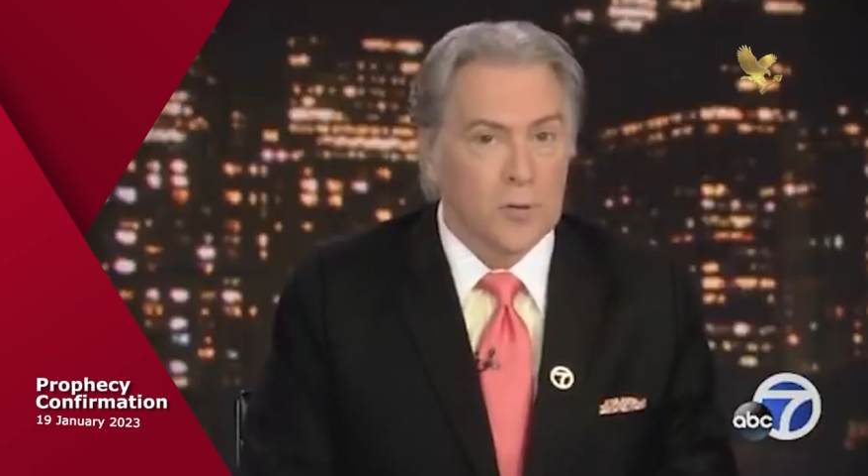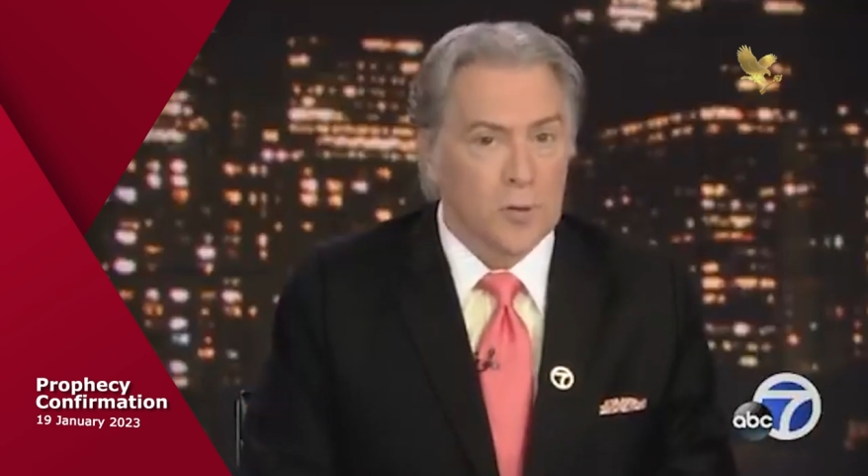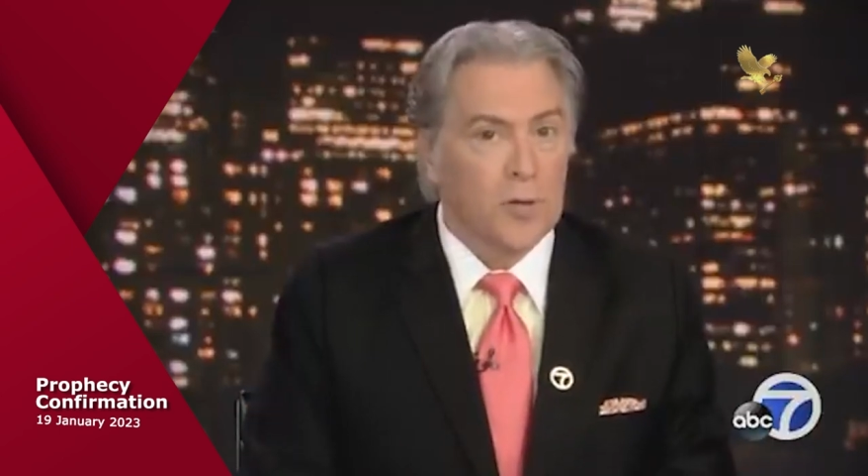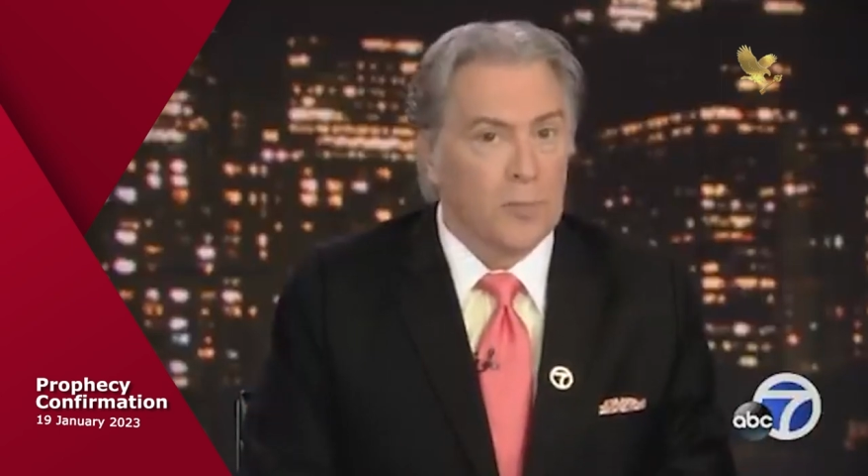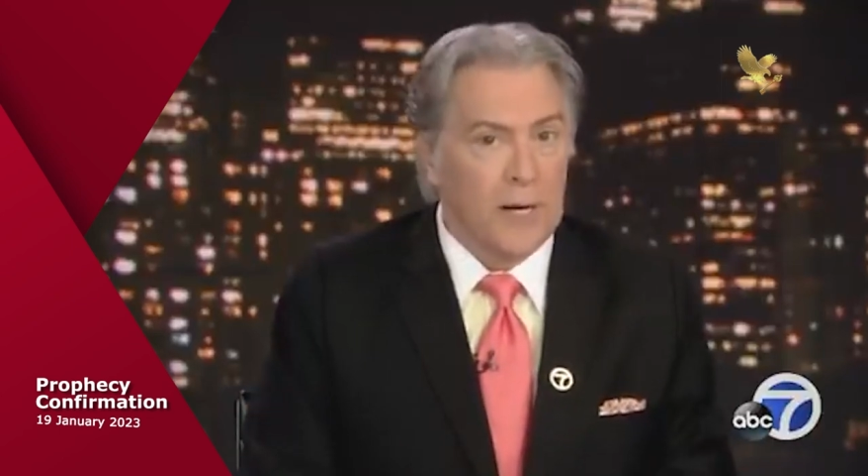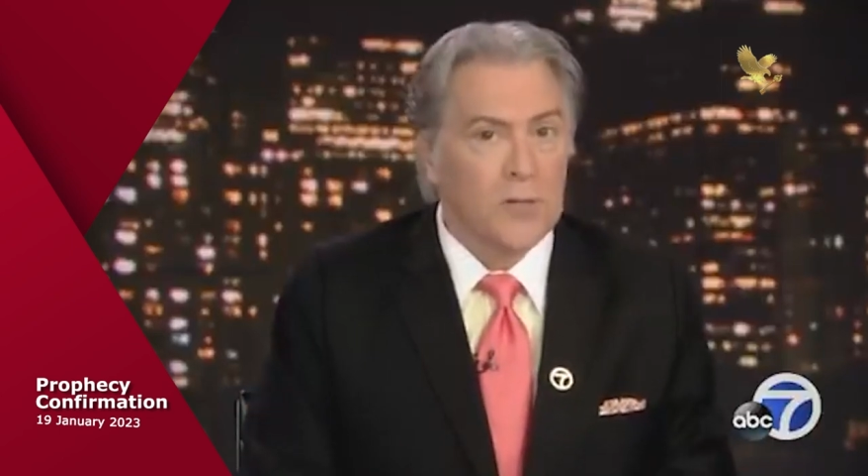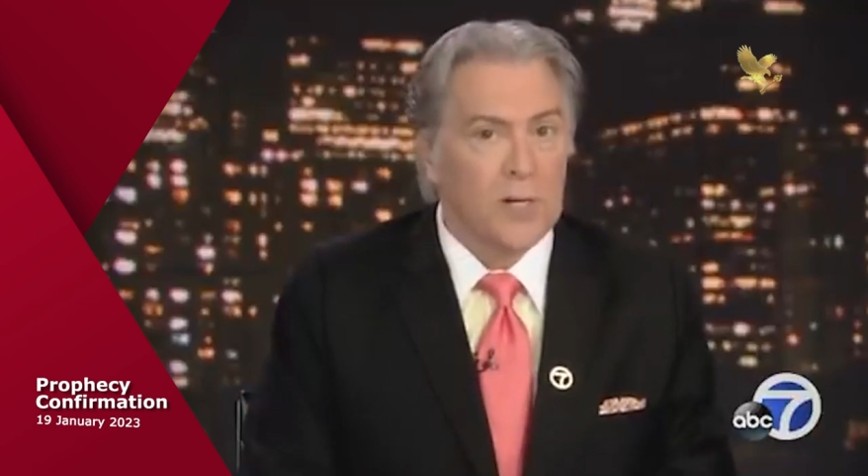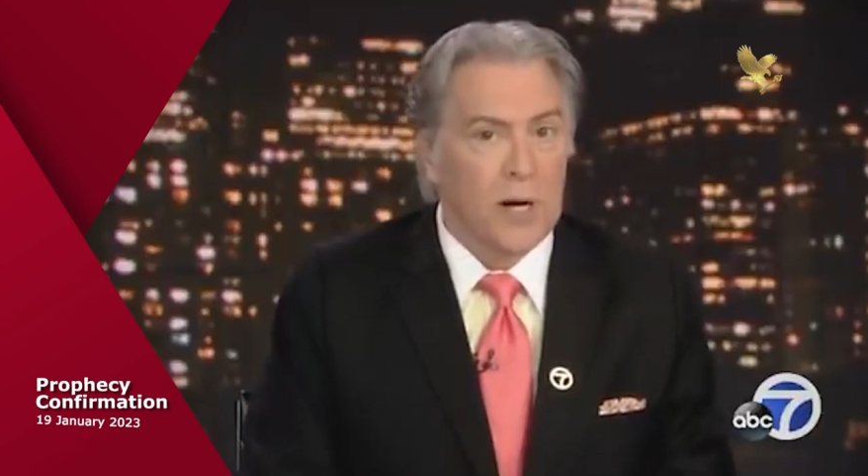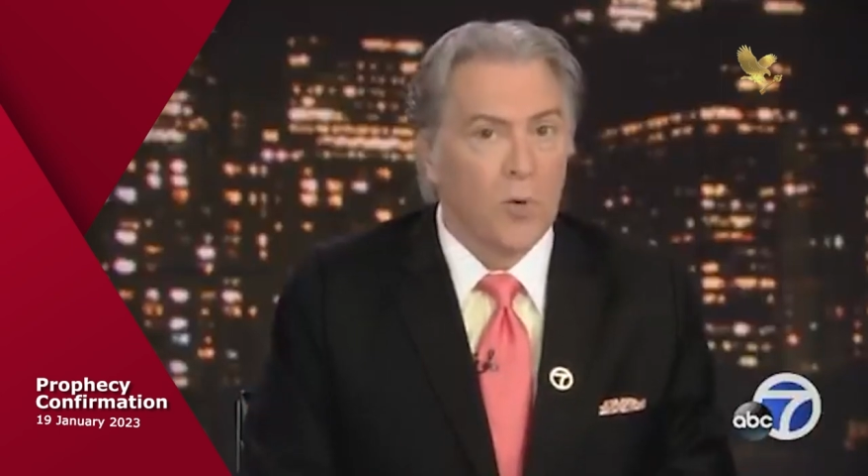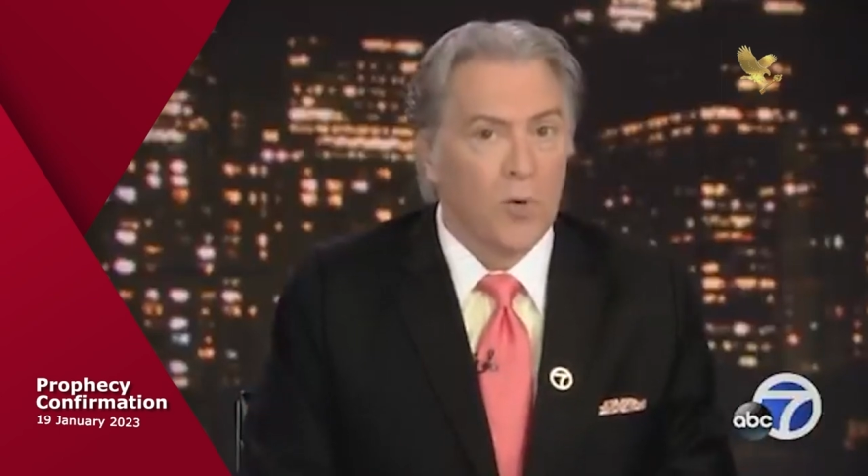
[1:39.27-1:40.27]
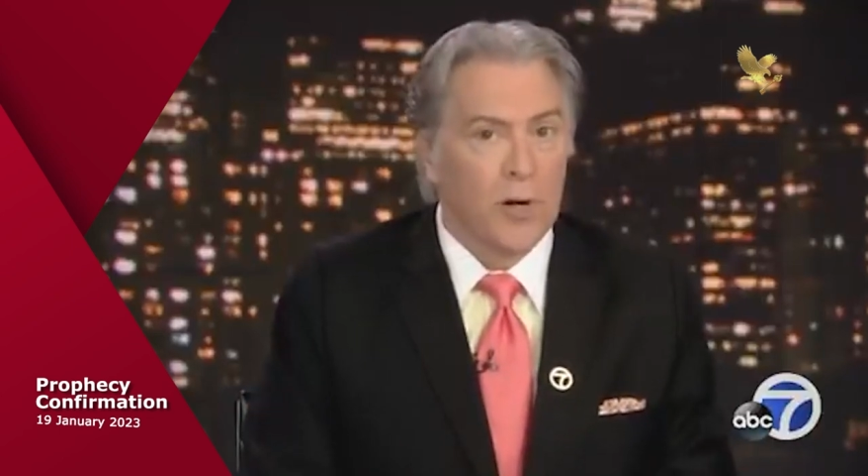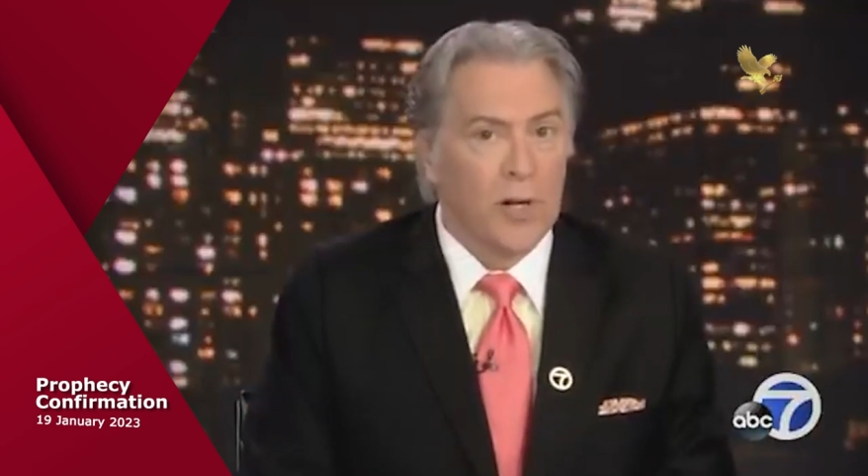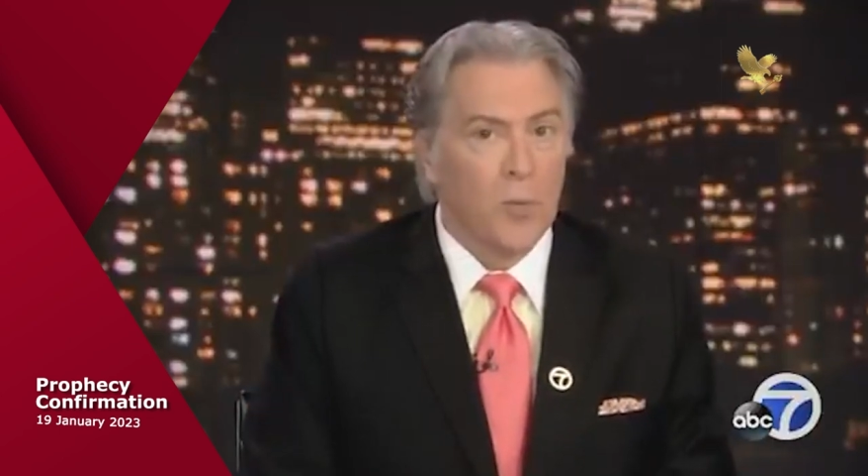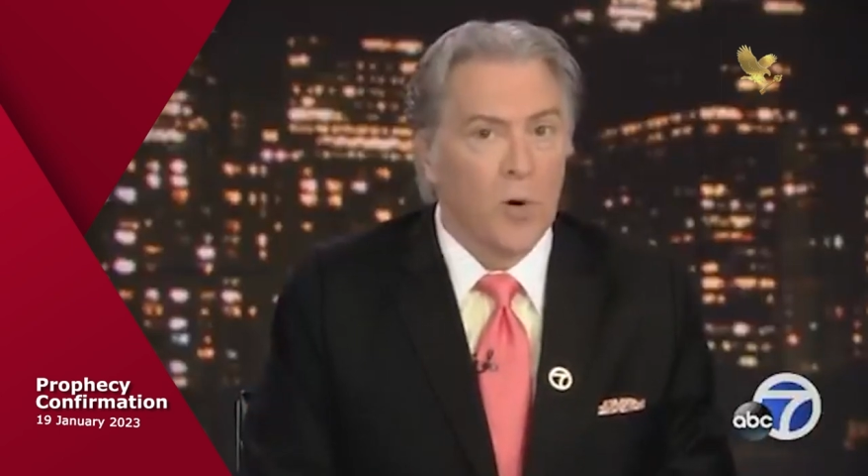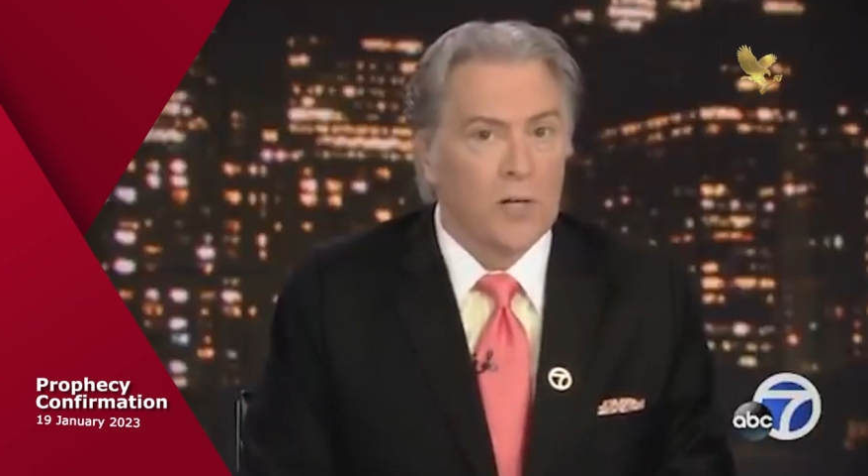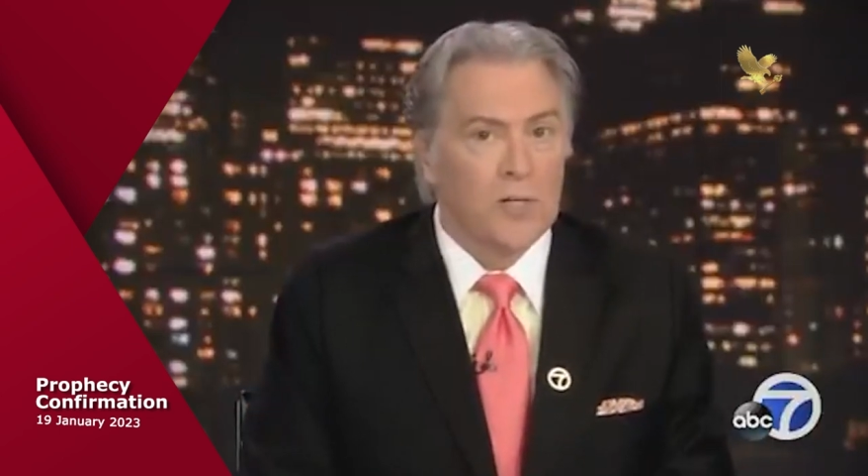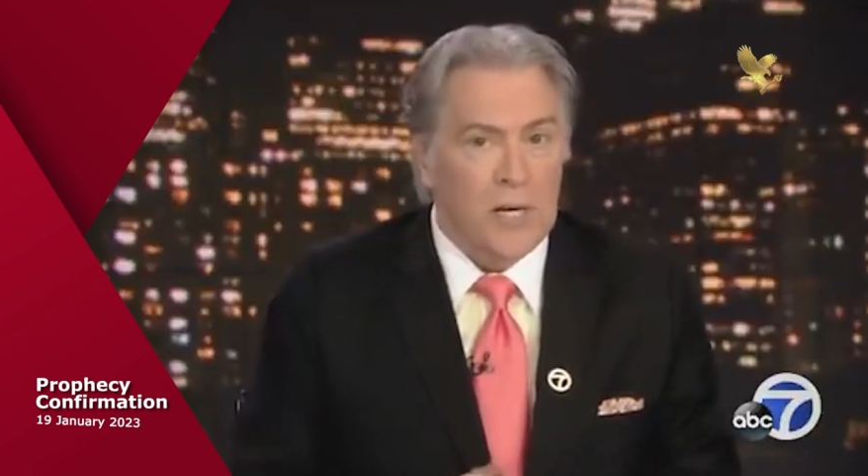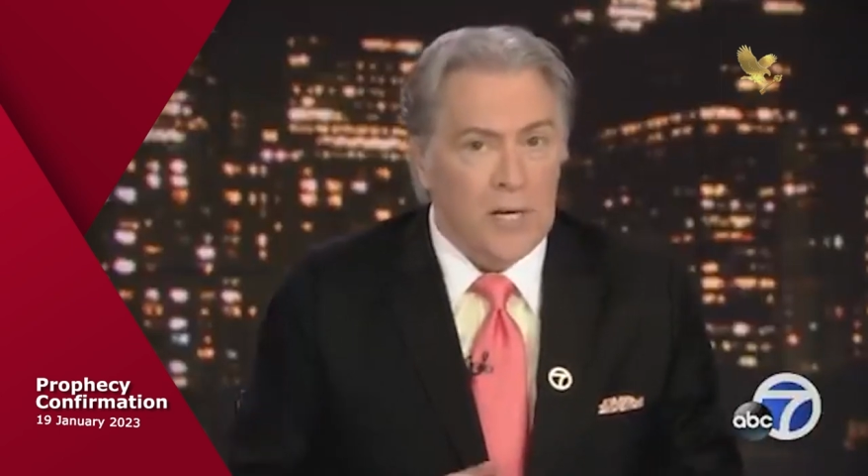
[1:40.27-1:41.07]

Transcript: So you can imagine how worried he was.